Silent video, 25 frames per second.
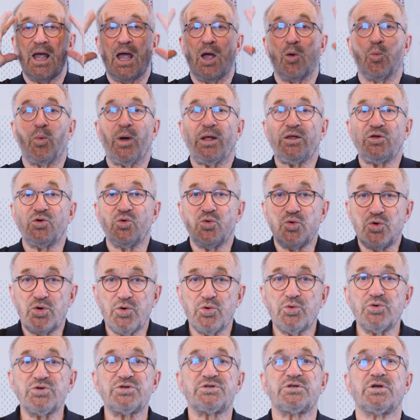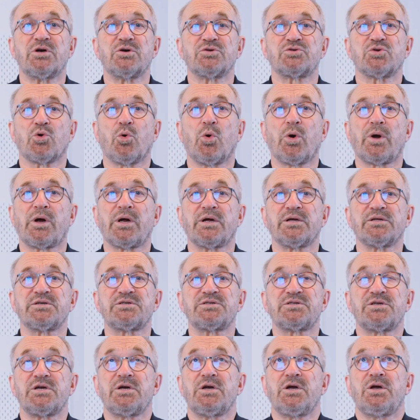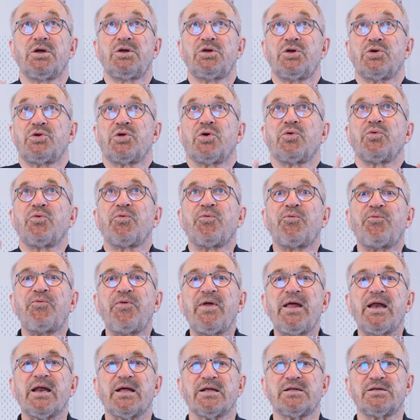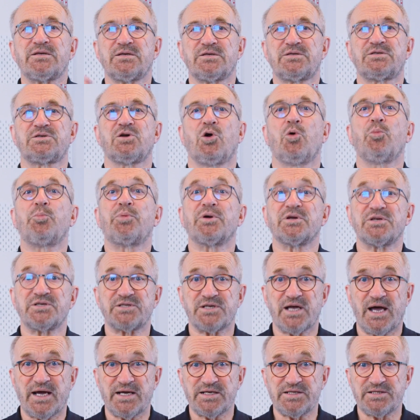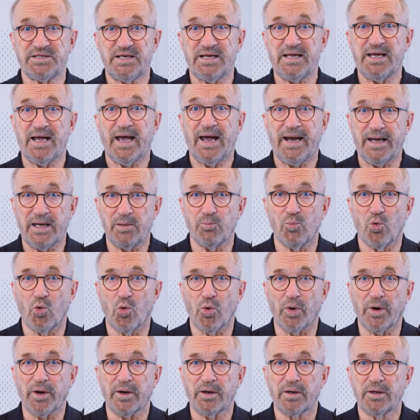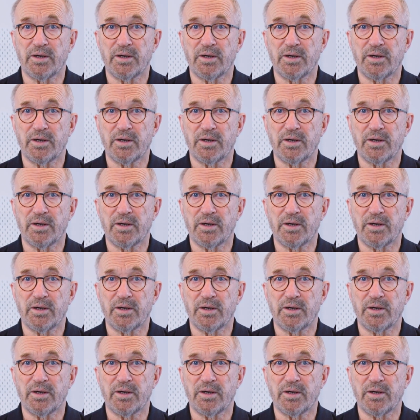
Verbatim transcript: And when you lose those organs, you don't feel it so precisely anymore.